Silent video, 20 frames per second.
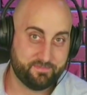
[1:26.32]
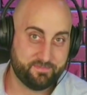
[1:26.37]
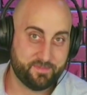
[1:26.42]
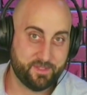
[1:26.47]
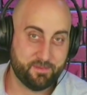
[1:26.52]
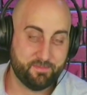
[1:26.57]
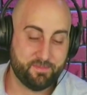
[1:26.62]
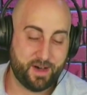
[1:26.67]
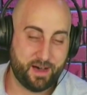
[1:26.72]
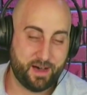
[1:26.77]

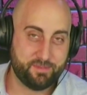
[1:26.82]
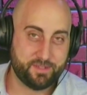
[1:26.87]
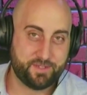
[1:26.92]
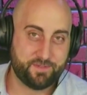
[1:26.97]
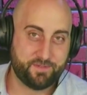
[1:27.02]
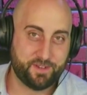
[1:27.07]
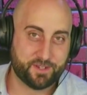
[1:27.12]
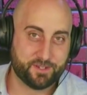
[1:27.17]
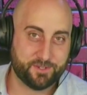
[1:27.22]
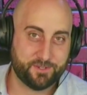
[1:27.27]
The mob is
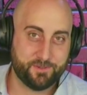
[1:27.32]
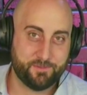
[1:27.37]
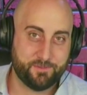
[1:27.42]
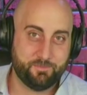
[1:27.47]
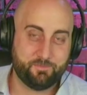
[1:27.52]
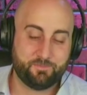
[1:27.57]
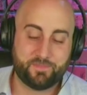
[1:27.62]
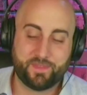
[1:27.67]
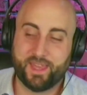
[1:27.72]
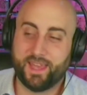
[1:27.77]
fickle.
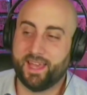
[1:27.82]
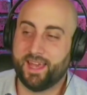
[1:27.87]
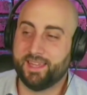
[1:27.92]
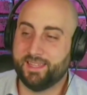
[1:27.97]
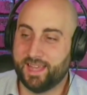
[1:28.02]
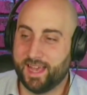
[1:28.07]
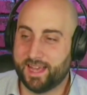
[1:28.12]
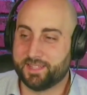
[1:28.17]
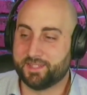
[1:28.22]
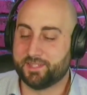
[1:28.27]
And
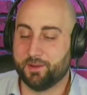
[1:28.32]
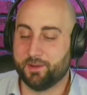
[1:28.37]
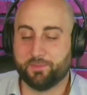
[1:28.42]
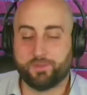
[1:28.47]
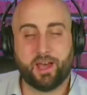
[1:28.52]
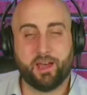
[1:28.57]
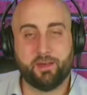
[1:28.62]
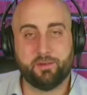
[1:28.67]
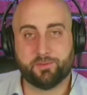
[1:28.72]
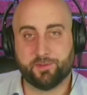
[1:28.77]
yes,
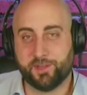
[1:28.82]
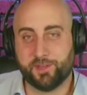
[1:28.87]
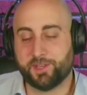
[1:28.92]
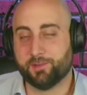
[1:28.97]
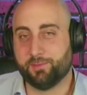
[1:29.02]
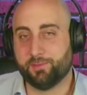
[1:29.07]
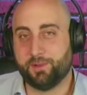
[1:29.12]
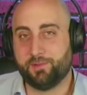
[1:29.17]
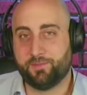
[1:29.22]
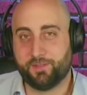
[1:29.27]
sometimes we
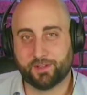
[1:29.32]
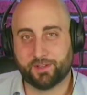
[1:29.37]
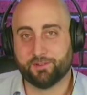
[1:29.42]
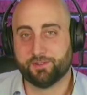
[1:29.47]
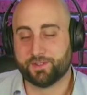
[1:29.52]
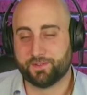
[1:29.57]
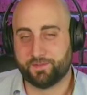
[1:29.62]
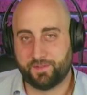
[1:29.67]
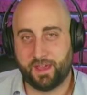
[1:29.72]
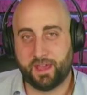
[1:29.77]
can be fickle
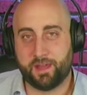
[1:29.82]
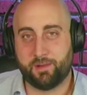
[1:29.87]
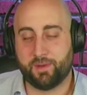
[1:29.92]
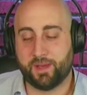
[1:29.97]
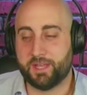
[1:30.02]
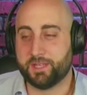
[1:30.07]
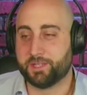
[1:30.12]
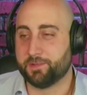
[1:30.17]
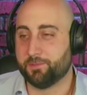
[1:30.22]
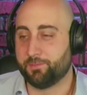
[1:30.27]
as a fan
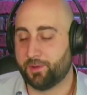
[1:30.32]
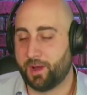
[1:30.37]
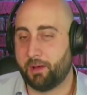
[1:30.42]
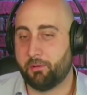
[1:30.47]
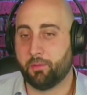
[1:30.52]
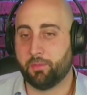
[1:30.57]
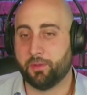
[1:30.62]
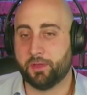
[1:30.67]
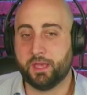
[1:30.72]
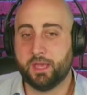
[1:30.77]
base, and
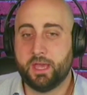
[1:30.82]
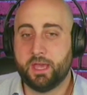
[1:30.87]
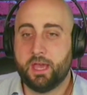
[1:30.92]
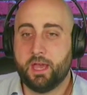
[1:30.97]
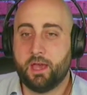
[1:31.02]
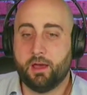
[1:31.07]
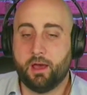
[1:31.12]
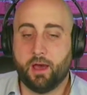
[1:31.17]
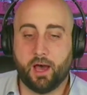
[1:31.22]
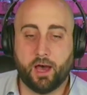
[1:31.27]
probably
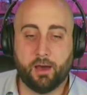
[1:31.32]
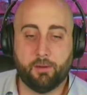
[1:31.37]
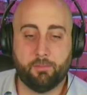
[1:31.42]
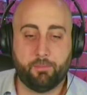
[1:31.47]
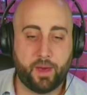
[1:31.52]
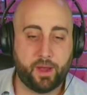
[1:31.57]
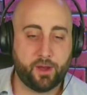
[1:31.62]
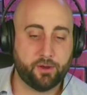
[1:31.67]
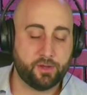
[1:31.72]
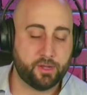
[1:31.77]

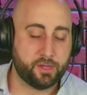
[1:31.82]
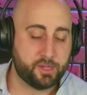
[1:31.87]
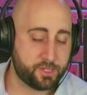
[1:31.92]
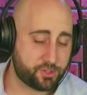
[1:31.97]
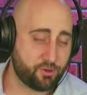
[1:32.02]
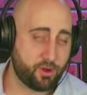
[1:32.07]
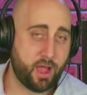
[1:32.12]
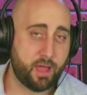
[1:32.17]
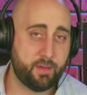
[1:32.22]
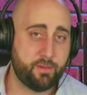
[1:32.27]
better to
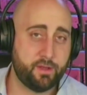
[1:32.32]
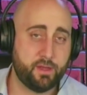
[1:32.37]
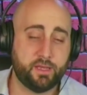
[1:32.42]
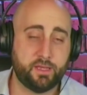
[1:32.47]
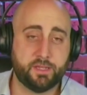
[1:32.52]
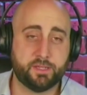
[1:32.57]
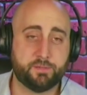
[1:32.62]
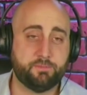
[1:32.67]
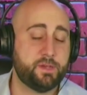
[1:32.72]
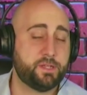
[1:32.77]
describe it
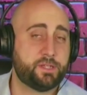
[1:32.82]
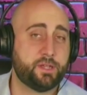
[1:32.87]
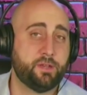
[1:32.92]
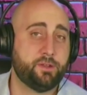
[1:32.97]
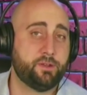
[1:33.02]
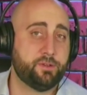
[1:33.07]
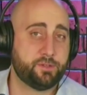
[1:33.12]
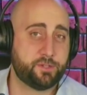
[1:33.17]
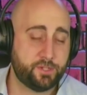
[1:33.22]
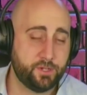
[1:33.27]
is
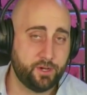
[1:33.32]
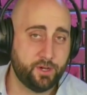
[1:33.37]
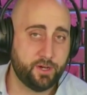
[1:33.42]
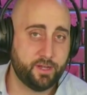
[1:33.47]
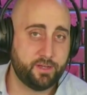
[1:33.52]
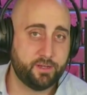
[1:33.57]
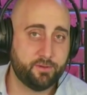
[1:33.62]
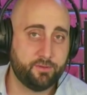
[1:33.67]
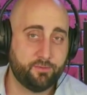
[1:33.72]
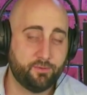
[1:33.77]

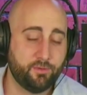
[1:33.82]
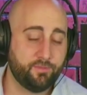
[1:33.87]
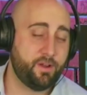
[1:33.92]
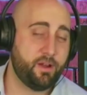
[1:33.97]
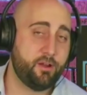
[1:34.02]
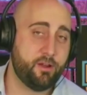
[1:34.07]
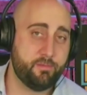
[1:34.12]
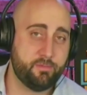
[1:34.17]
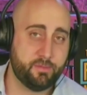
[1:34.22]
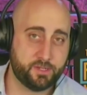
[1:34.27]
misunderstood. We're
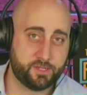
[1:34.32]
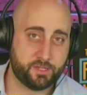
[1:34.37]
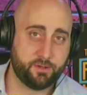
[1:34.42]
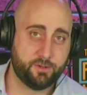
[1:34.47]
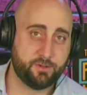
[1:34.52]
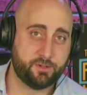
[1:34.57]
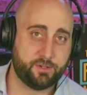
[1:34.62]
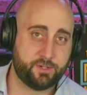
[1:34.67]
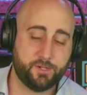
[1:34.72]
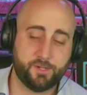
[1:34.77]
very
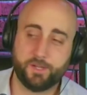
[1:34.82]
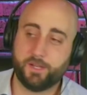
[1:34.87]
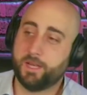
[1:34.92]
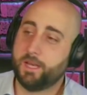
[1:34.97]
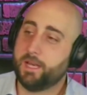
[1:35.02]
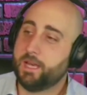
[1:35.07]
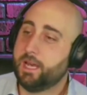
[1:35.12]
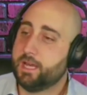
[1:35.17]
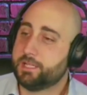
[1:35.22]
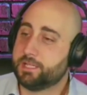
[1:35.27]
misunderstood.
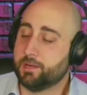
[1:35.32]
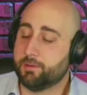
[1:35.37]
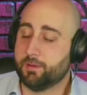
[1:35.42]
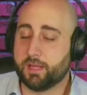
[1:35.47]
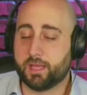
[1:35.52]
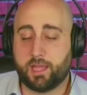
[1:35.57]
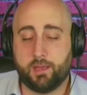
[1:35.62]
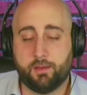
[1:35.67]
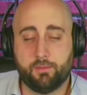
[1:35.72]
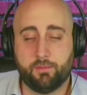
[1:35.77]

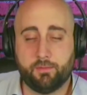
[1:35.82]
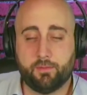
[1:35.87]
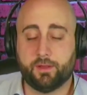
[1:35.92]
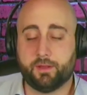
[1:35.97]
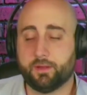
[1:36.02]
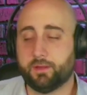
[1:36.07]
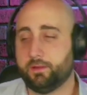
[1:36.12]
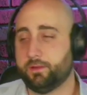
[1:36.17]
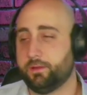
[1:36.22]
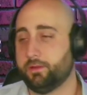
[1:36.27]
Somebody came
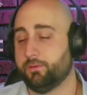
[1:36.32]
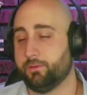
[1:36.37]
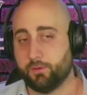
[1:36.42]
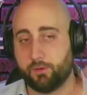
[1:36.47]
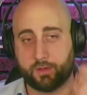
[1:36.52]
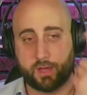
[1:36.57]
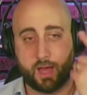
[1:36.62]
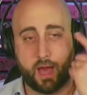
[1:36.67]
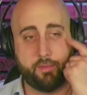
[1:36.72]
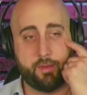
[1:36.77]

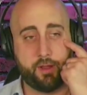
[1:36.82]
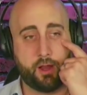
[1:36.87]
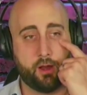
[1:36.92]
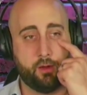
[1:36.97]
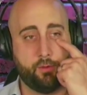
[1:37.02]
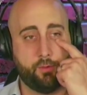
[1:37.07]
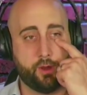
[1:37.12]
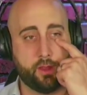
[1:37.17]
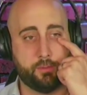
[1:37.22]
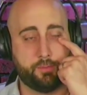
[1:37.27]
commented
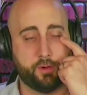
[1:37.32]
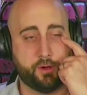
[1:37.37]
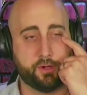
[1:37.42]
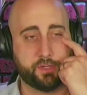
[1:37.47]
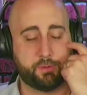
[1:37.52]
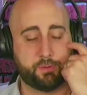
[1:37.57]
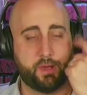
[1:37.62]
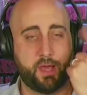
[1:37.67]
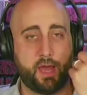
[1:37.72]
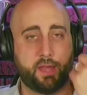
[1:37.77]
on one of the
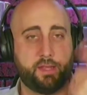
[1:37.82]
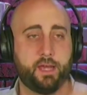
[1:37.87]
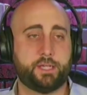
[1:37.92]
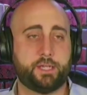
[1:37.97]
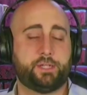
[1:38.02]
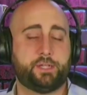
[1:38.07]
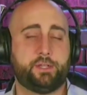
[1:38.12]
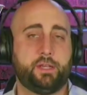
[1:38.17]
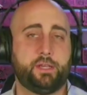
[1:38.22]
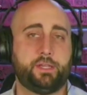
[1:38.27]
posts we had
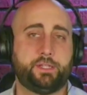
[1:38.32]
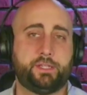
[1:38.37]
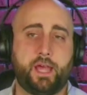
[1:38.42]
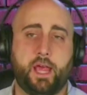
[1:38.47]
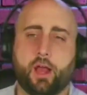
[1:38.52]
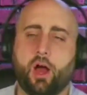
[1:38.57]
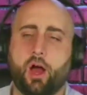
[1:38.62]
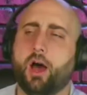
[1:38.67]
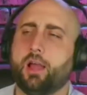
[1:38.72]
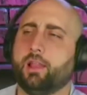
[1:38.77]
yesterday
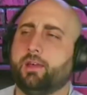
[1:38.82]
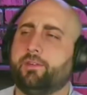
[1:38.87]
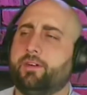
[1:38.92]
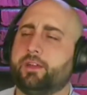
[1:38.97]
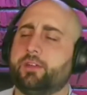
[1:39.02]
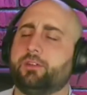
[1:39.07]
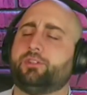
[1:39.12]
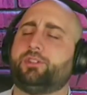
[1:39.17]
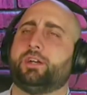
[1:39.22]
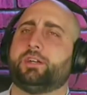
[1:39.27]
saying, oh, I love how
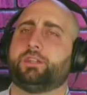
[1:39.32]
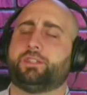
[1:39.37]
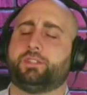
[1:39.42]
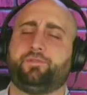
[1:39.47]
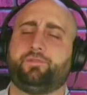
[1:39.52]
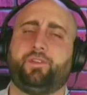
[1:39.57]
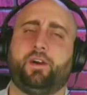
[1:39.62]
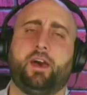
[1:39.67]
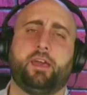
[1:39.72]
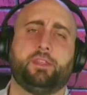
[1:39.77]
you're
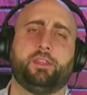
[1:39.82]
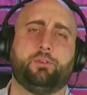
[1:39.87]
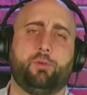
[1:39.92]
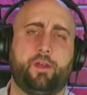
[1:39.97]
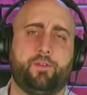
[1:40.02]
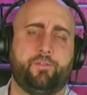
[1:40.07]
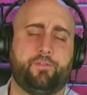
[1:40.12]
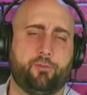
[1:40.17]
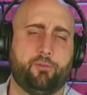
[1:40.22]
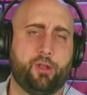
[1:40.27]
justifying the
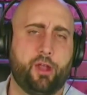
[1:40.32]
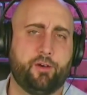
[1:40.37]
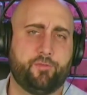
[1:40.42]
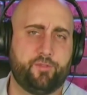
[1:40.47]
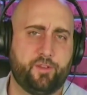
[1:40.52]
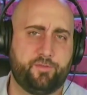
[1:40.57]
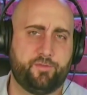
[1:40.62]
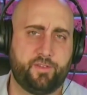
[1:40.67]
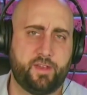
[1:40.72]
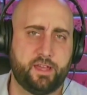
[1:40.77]
way
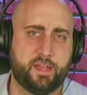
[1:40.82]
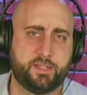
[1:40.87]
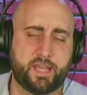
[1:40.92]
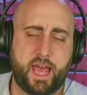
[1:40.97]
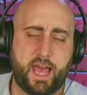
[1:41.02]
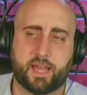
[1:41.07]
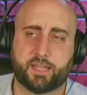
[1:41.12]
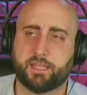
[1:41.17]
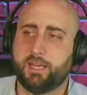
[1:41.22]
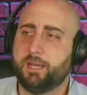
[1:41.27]
Philadelphia fans
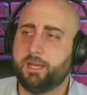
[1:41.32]
act.